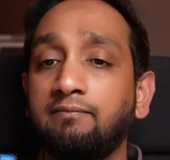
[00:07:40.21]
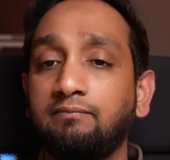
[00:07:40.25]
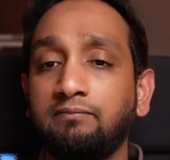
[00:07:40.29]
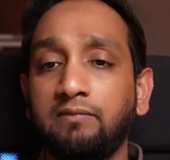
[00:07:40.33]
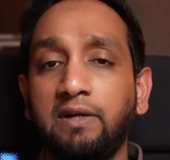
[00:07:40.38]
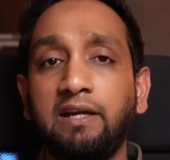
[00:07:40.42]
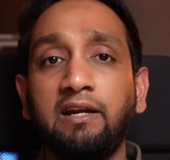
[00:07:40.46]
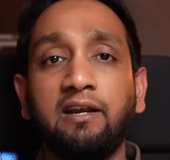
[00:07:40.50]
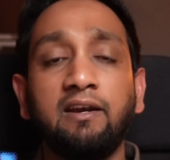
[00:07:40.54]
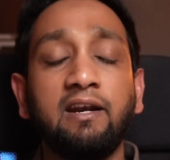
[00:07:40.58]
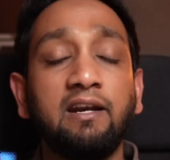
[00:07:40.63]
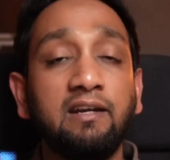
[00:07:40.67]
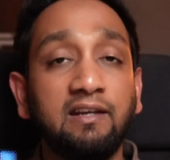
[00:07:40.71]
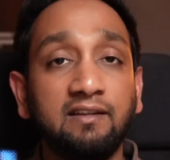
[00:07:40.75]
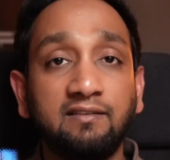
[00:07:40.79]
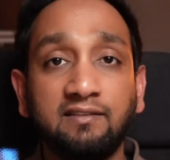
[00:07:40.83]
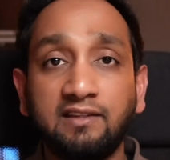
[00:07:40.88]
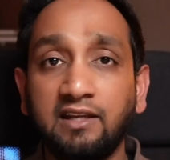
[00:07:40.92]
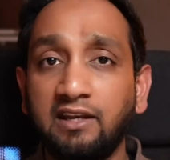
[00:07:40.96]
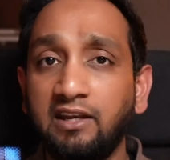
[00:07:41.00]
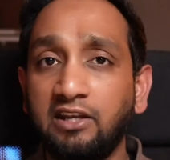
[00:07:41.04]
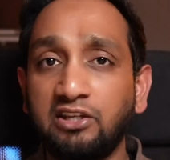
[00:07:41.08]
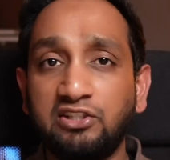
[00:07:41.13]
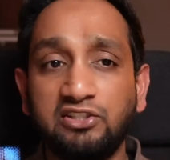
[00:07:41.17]
internet
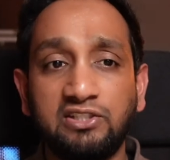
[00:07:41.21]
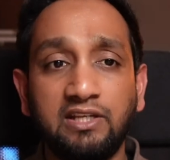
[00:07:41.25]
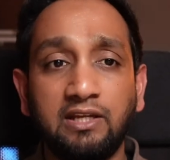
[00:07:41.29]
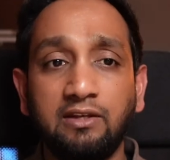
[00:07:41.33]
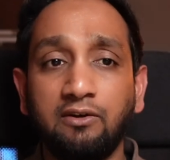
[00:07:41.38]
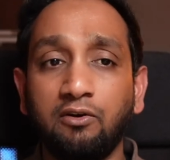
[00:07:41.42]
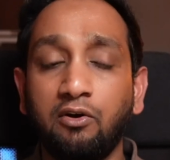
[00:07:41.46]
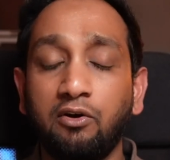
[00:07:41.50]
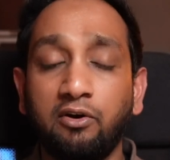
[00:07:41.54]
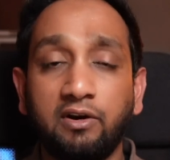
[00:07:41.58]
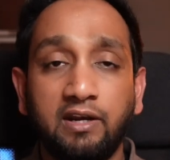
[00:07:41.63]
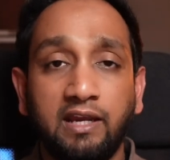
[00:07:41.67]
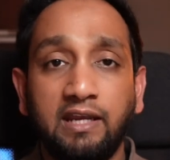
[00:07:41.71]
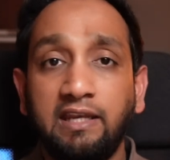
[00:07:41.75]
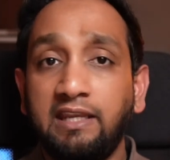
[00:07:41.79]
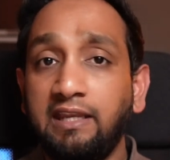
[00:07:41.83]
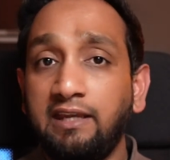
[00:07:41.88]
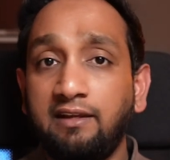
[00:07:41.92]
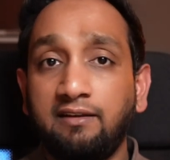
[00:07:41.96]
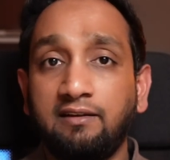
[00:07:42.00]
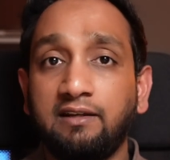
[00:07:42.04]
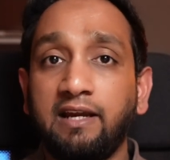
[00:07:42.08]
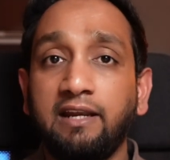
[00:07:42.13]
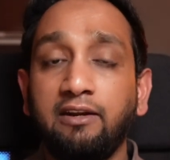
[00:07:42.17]
disconnection or
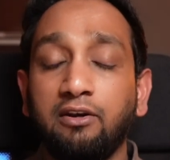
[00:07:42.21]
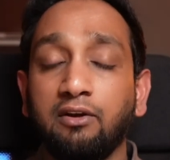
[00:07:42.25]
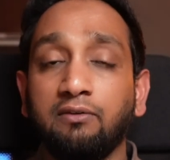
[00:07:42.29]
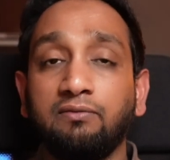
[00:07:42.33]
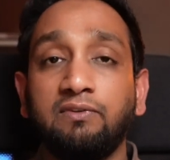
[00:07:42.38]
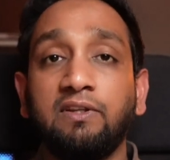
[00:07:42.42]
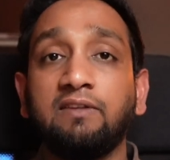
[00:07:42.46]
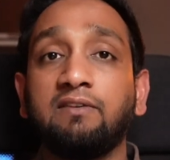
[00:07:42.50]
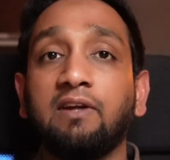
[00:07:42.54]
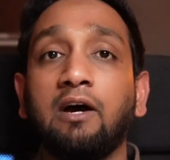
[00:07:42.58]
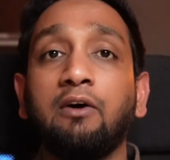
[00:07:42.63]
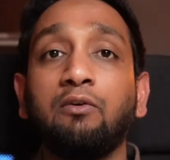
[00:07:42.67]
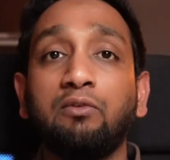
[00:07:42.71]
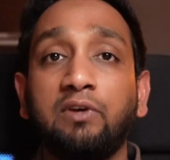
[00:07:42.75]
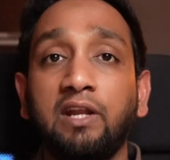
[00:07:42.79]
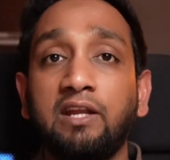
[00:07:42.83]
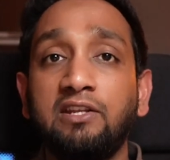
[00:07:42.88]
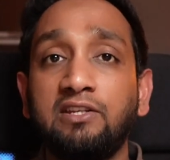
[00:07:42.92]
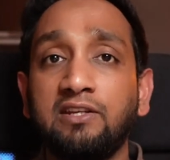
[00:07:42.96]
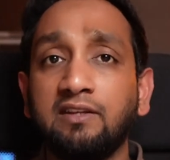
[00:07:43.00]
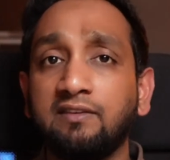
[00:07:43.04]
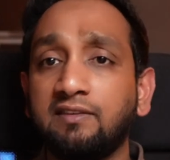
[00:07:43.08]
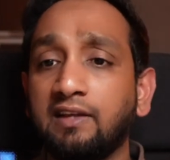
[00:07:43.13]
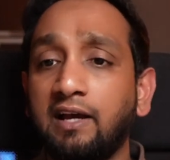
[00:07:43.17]
any kind of these
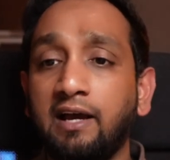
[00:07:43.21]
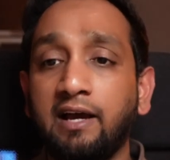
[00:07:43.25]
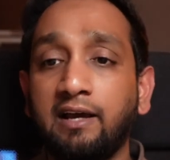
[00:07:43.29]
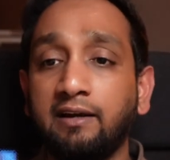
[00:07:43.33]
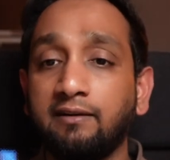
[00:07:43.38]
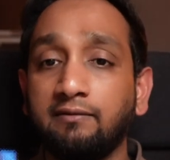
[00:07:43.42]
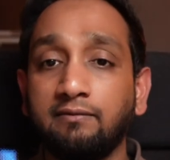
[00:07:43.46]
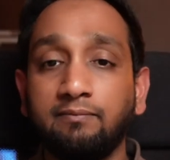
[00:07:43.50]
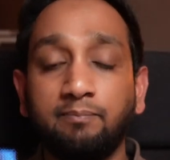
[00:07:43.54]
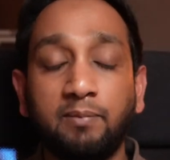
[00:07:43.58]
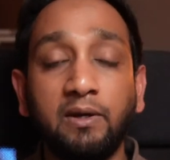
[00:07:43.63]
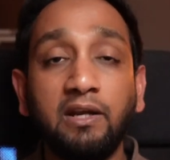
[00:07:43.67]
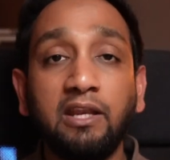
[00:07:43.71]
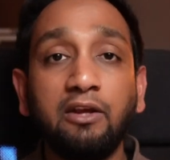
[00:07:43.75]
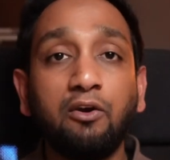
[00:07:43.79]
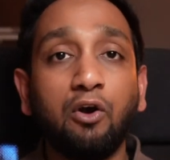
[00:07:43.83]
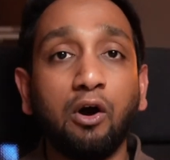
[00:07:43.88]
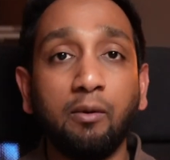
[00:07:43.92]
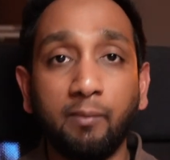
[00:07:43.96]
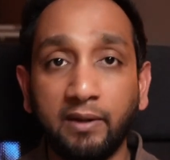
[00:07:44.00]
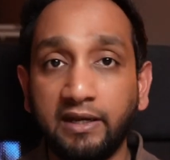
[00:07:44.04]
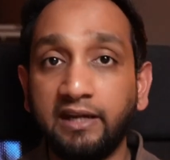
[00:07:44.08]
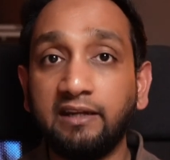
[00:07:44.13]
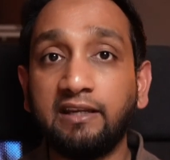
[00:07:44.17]
outages are pretty
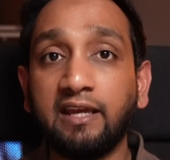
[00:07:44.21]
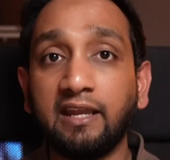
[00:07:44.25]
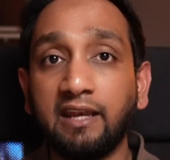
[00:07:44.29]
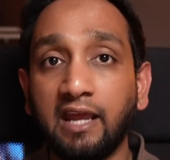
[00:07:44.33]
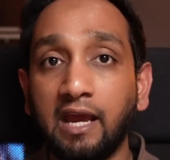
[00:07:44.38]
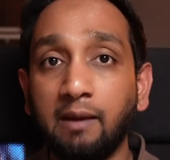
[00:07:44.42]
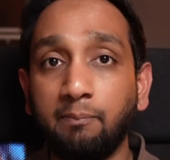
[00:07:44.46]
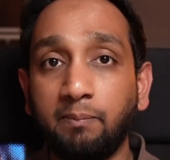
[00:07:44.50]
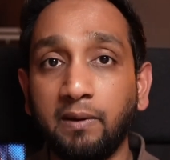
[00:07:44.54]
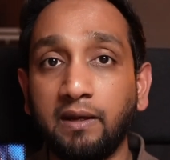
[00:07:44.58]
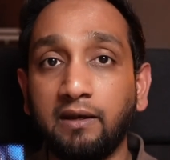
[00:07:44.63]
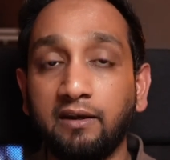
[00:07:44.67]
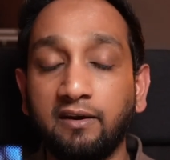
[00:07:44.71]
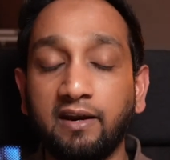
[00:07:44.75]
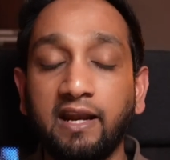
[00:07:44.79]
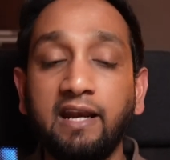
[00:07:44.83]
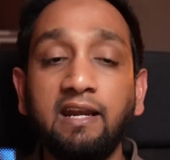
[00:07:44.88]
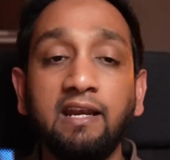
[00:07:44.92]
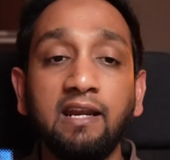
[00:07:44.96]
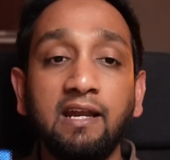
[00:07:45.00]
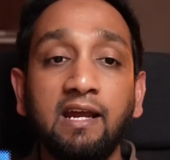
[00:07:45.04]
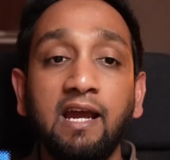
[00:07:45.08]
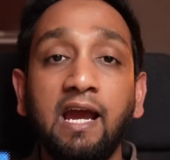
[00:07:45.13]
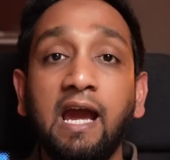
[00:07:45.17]
common. It can happen, right?